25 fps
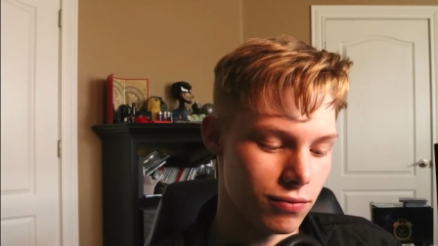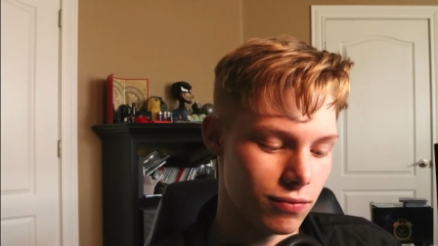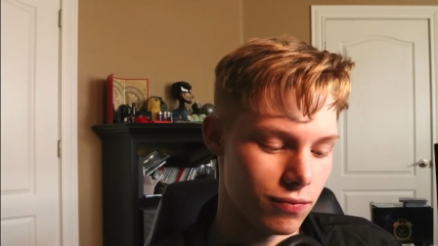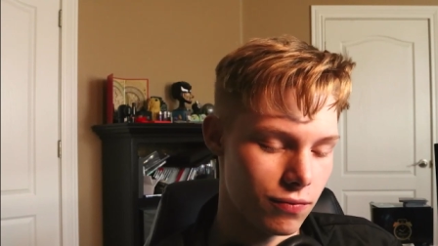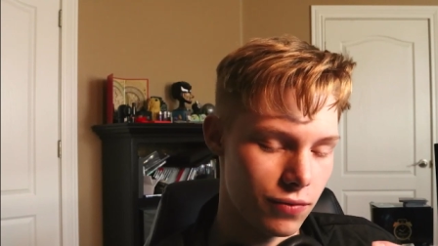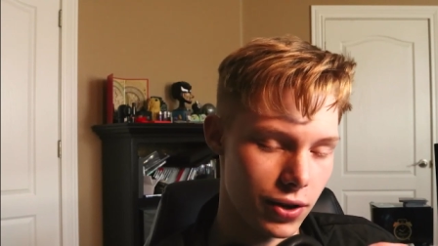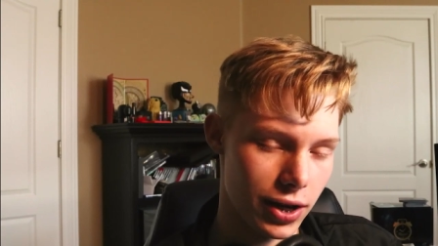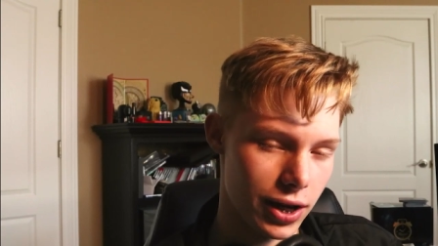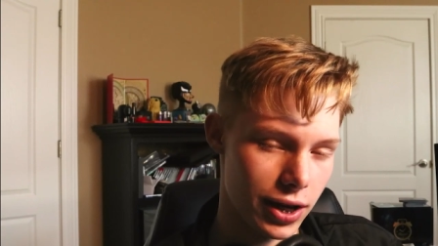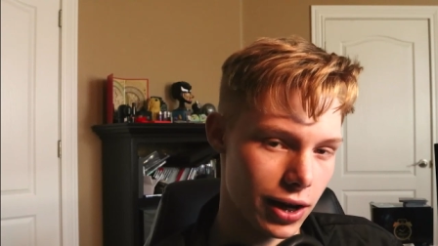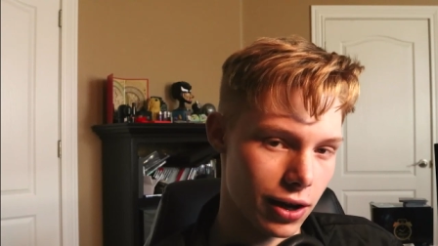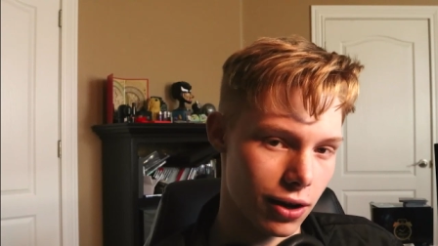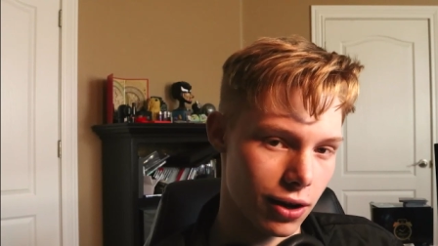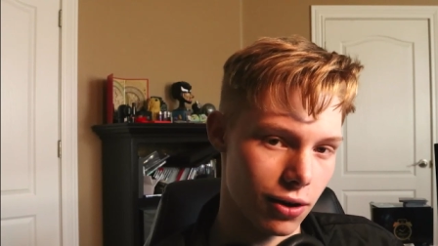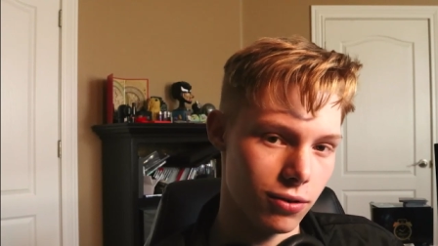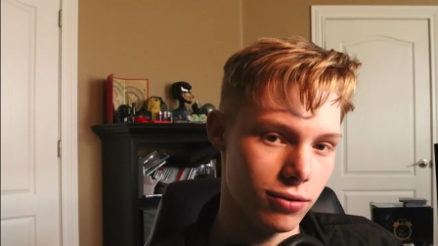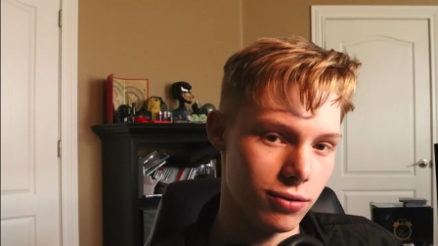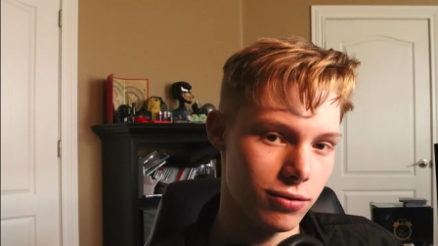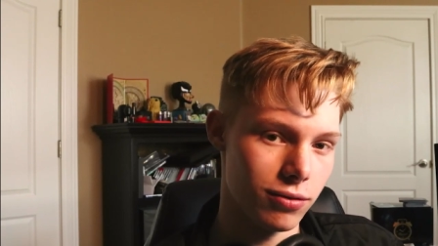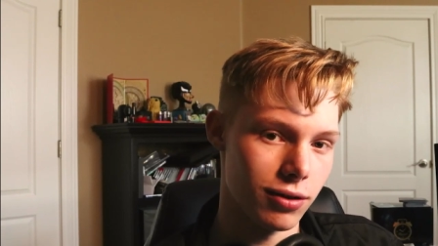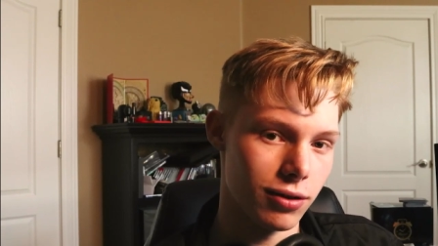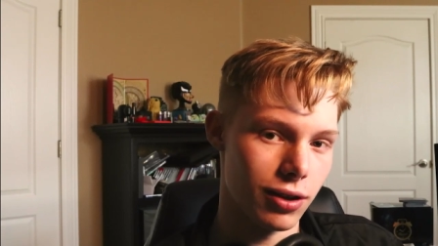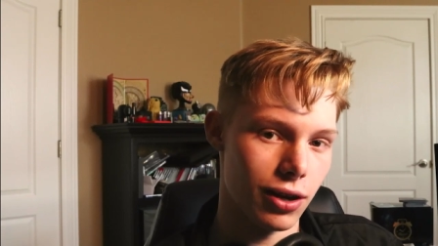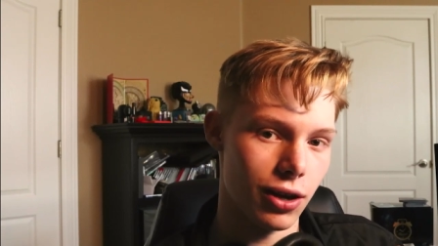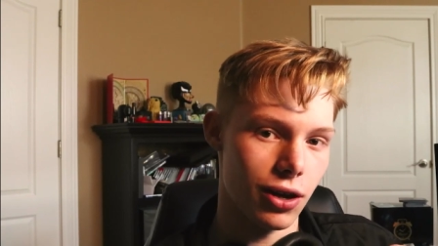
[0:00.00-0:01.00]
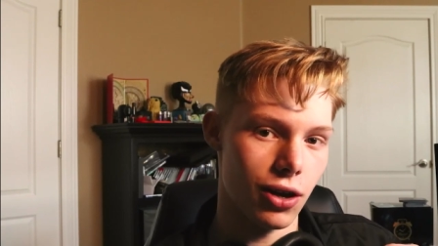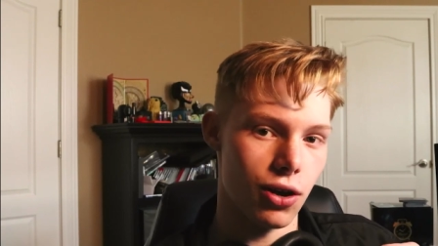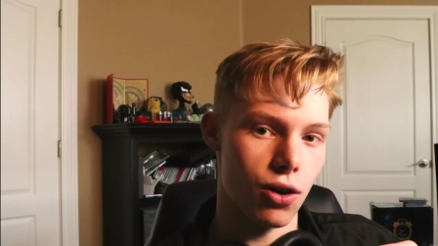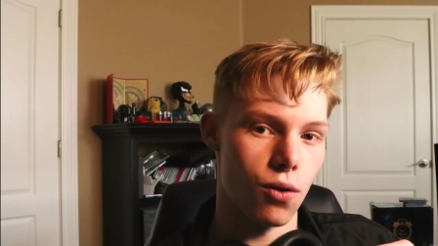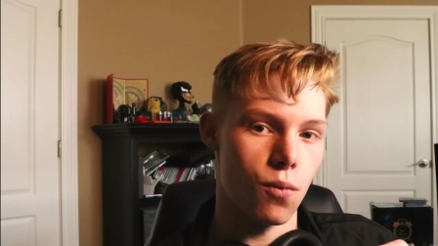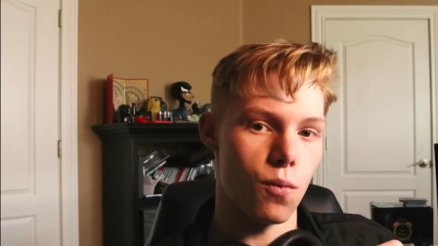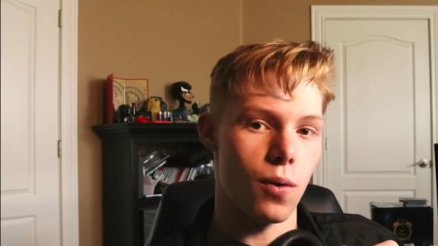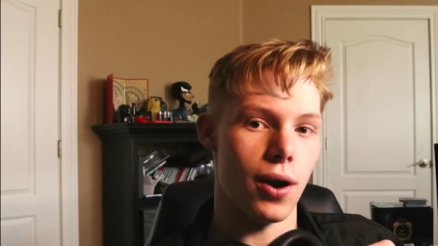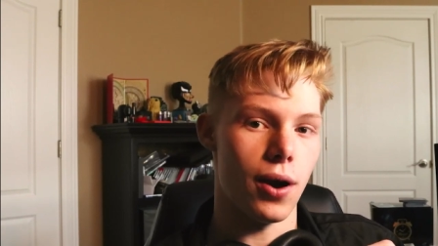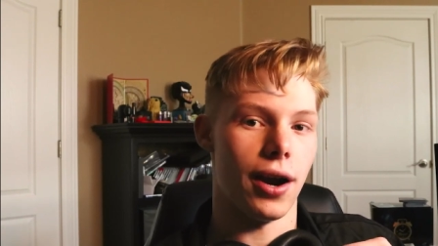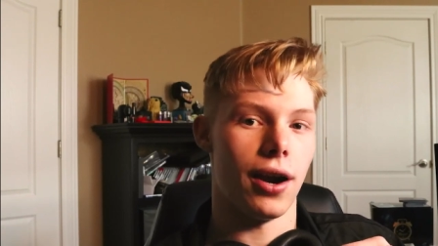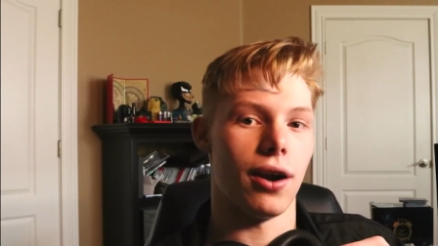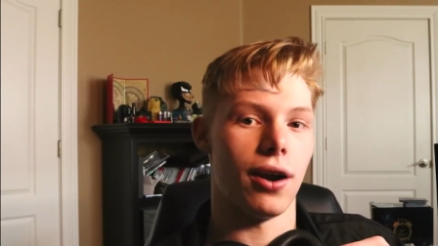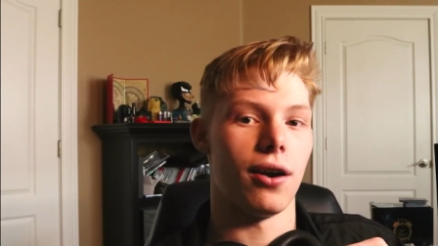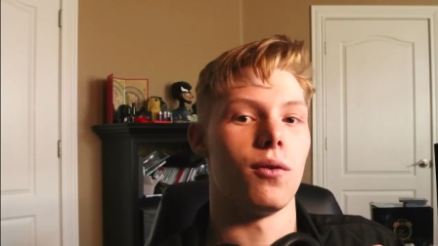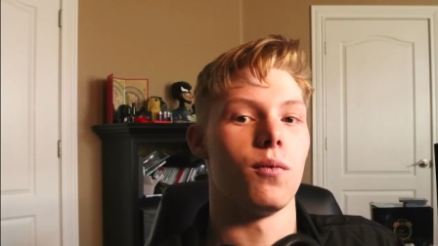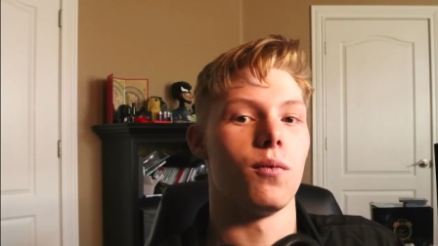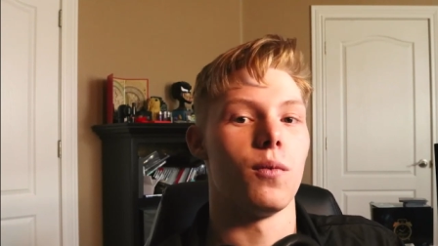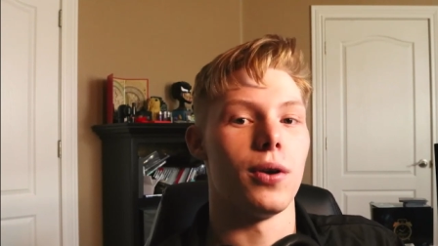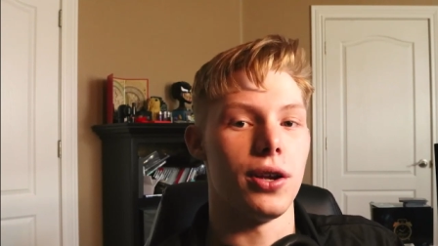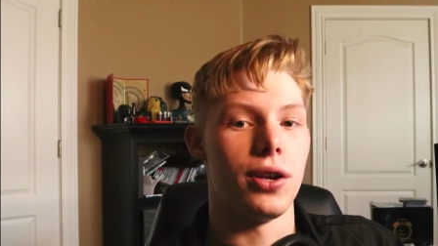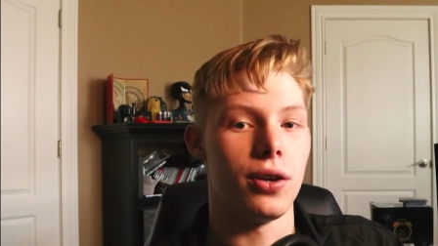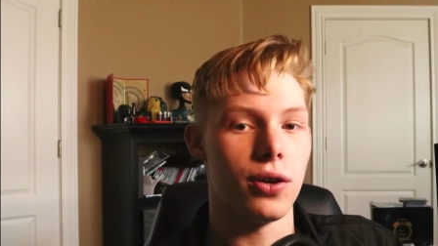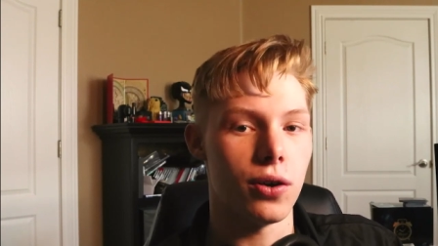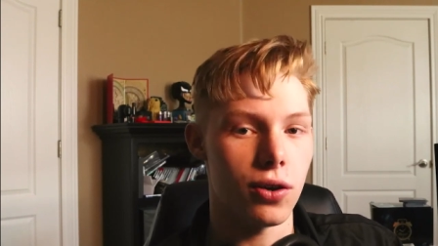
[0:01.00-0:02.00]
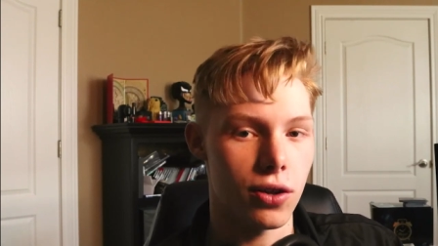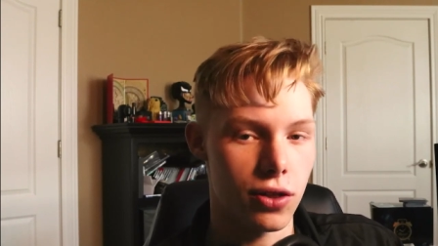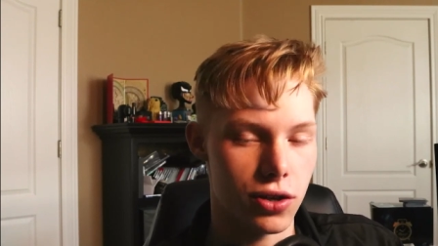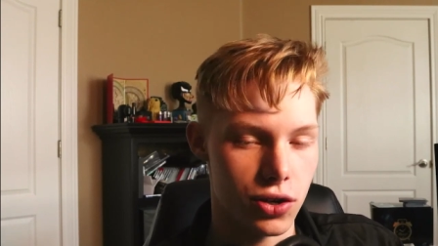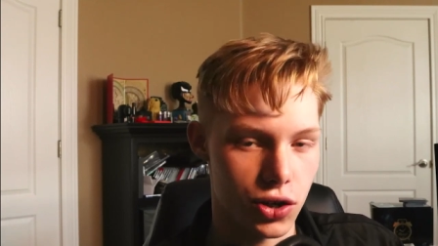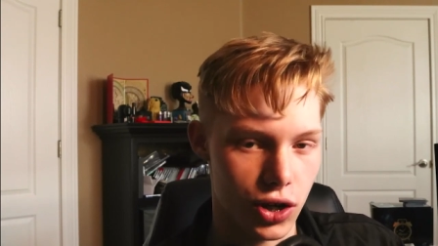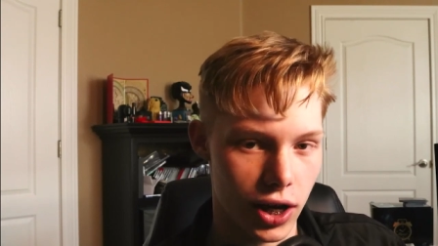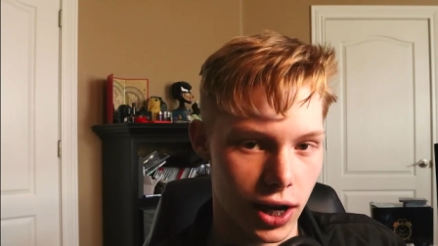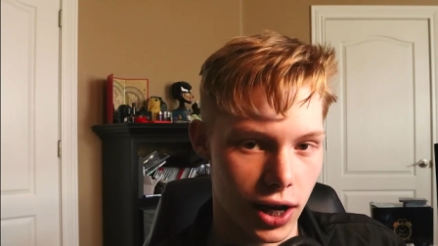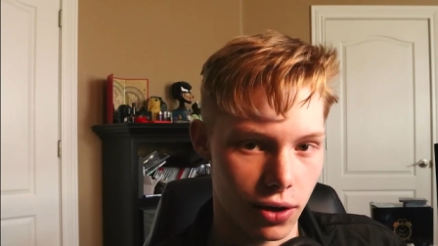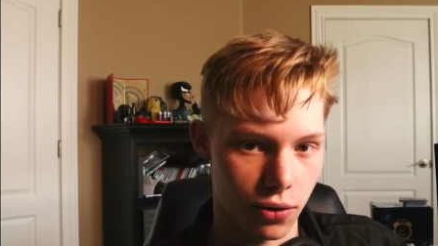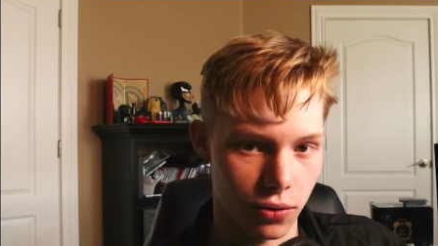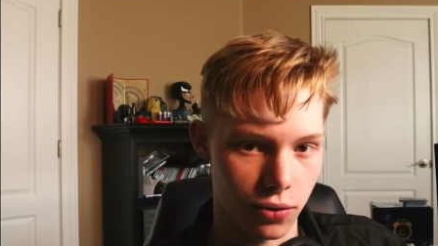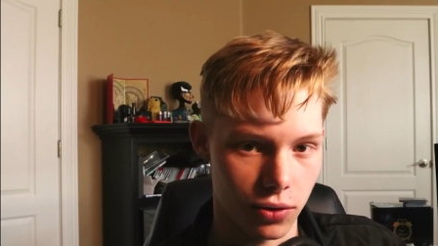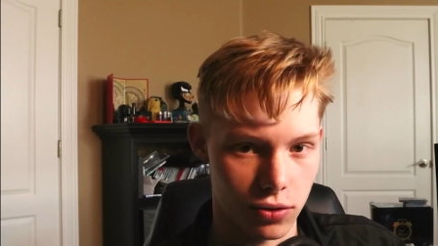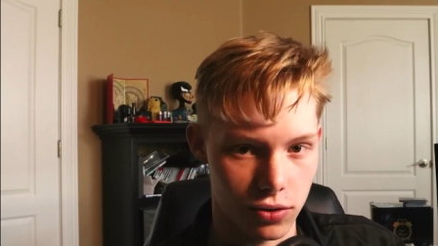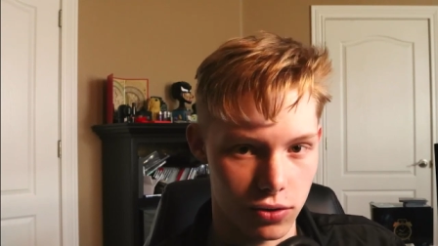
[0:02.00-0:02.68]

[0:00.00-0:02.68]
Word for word: video where when you go to the channel,